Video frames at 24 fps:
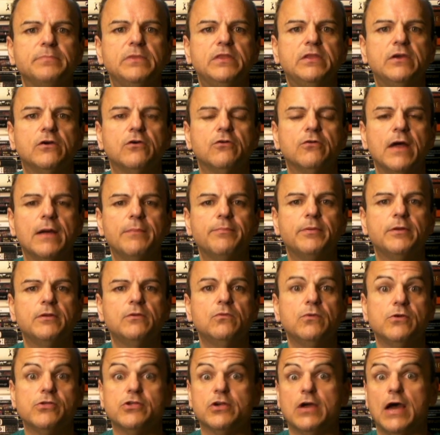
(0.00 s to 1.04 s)
decrepit,
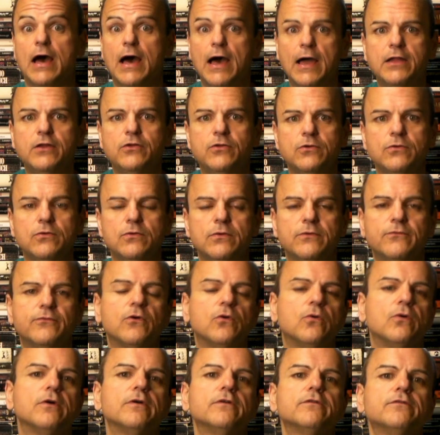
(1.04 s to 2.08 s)
which I do, of
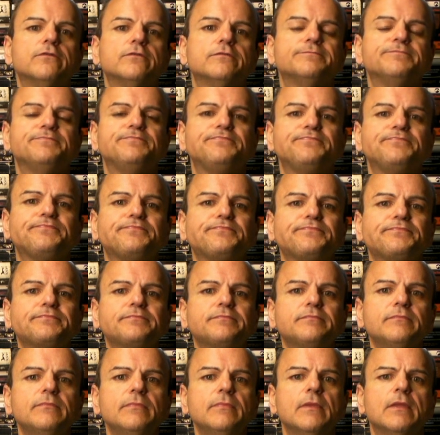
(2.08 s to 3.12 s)
course.
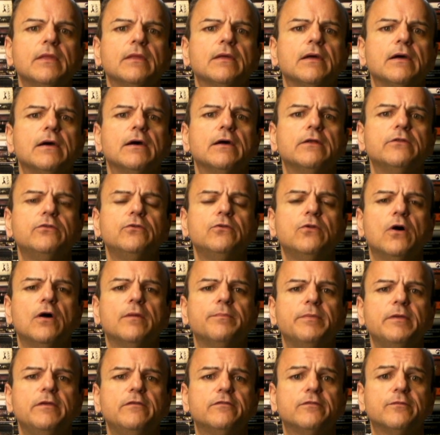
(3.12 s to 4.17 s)
Do
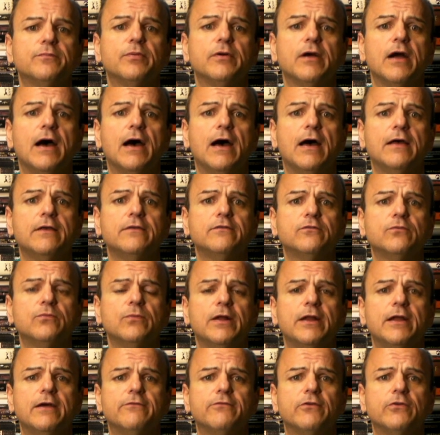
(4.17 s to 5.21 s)
not be surprised
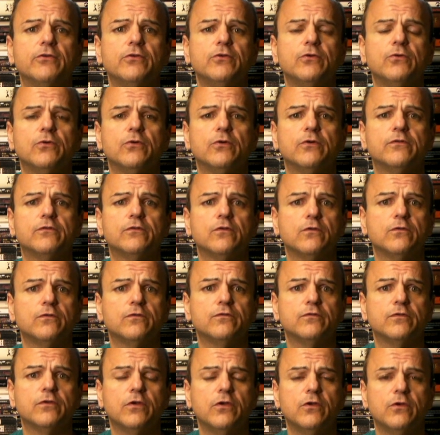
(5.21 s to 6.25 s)
whenever your Social
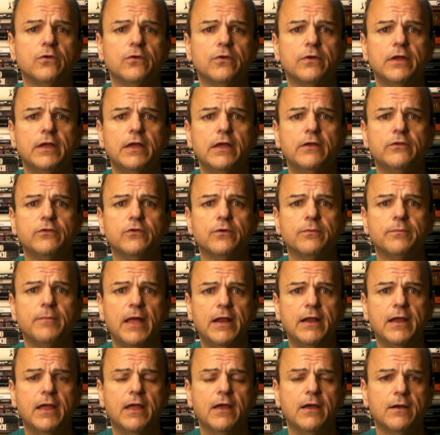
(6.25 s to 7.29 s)
Security and your
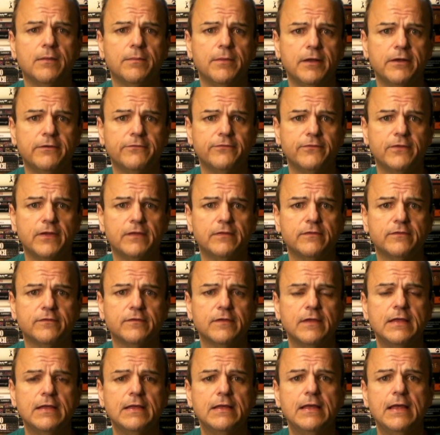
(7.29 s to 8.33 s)
Medicare benefits
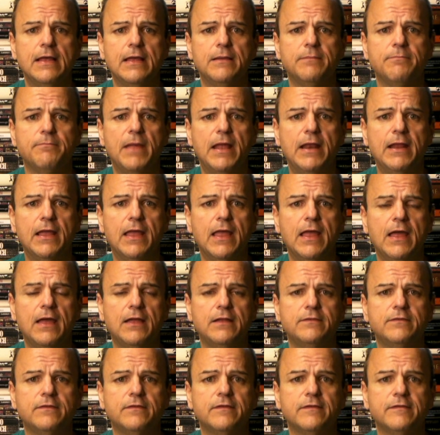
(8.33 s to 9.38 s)
and
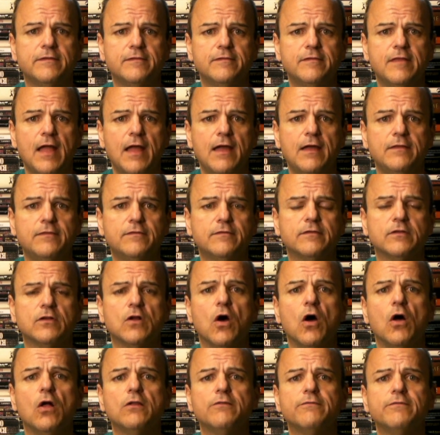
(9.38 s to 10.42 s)
Medicaid to the states and
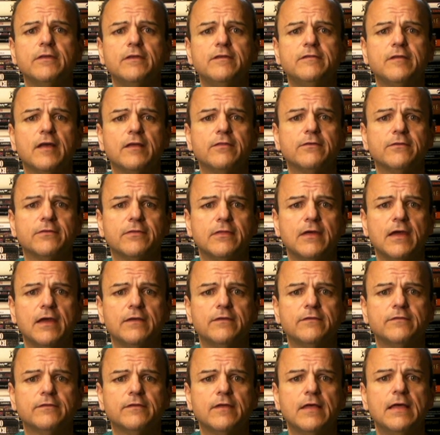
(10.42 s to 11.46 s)
all of these other
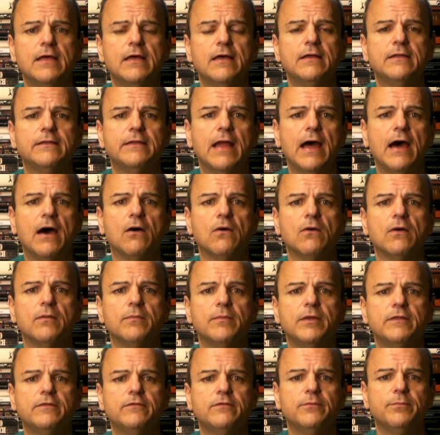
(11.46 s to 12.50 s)
things now come
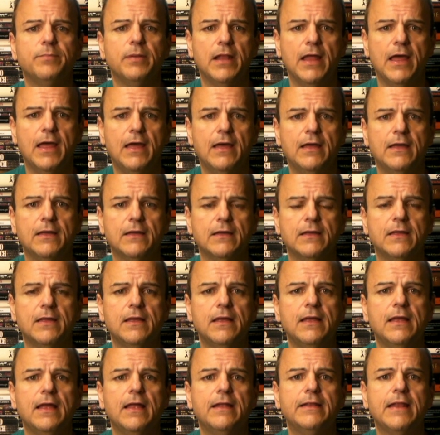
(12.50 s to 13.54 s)
into play
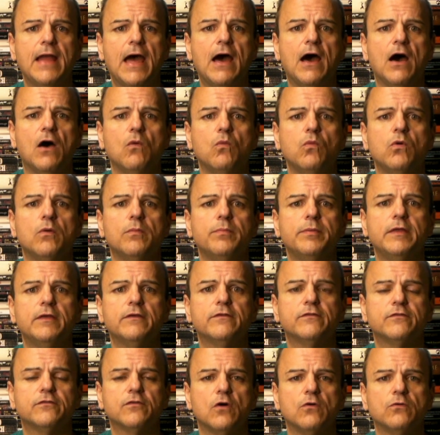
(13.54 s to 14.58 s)
and now will be
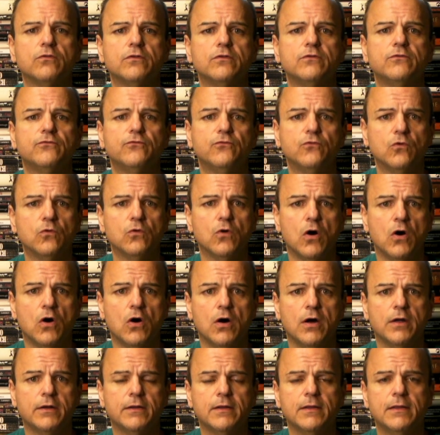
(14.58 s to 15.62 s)
assaulted full
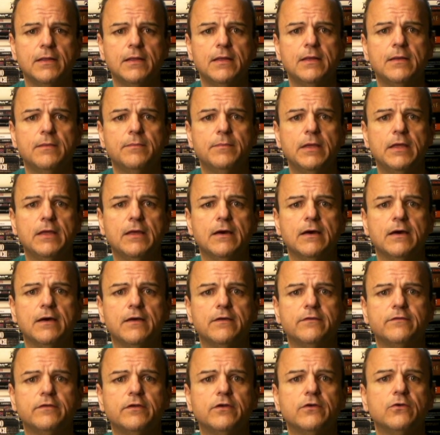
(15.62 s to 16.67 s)
on,
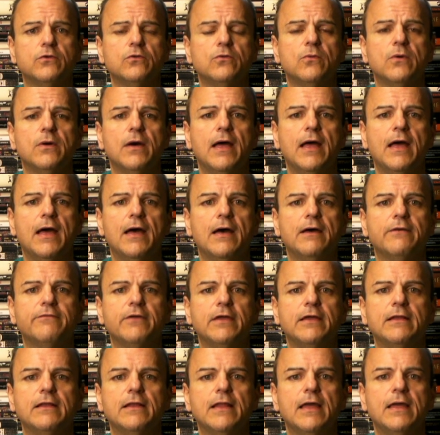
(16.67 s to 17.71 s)
because here you will have
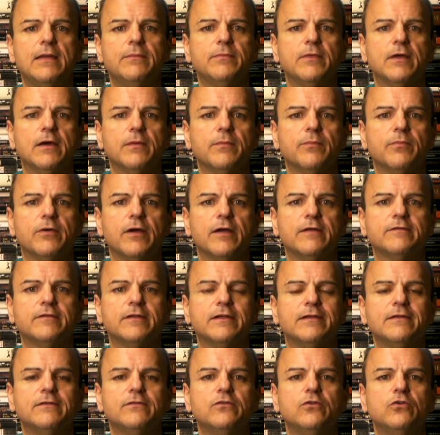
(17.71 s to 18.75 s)
a lame duck
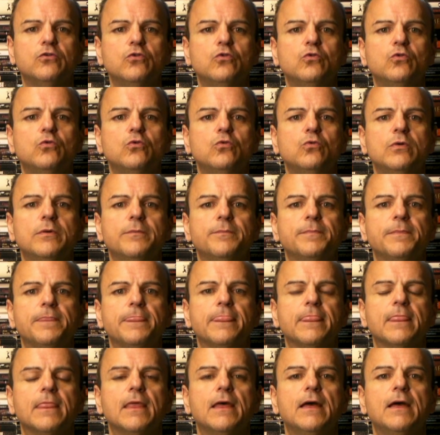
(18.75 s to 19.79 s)
president who
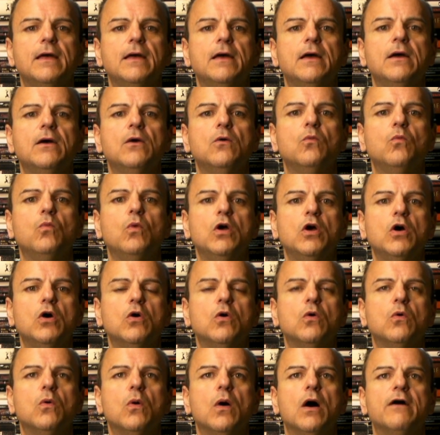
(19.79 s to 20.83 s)

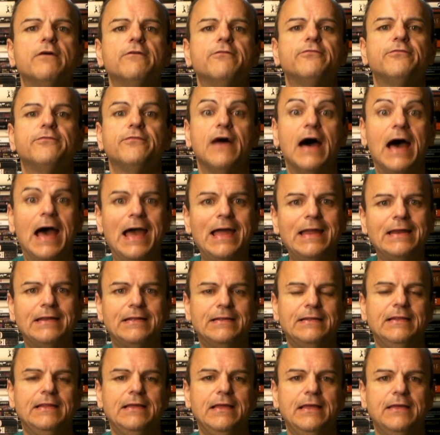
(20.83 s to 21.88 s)
will
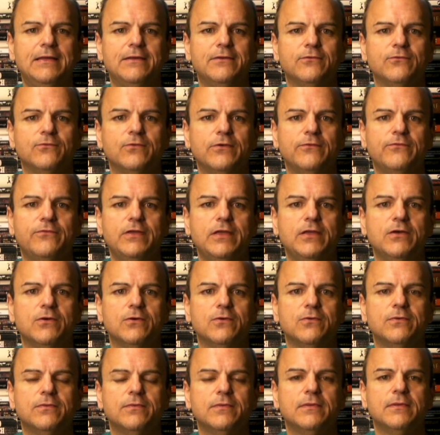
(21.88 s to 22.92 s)
finally
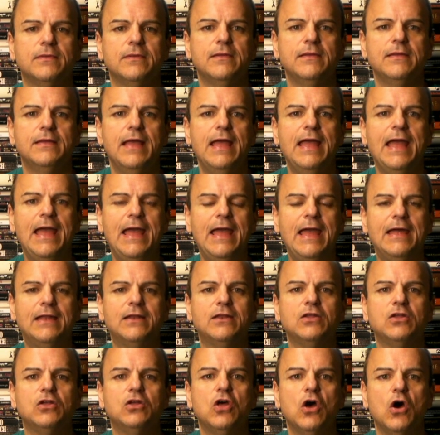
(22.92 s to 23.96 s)
reveal
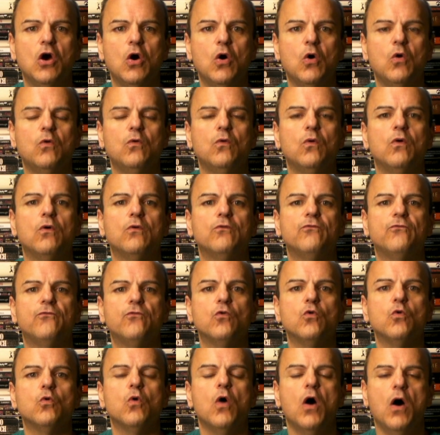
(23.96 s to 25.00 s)
and go
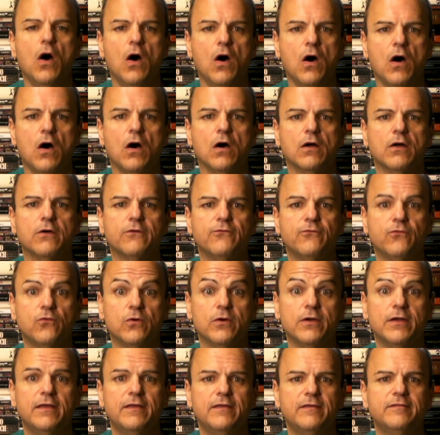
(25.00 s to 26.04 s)
full hog
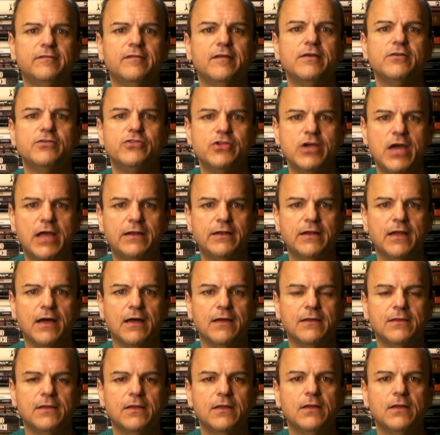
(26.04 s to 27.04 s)
for his agenda.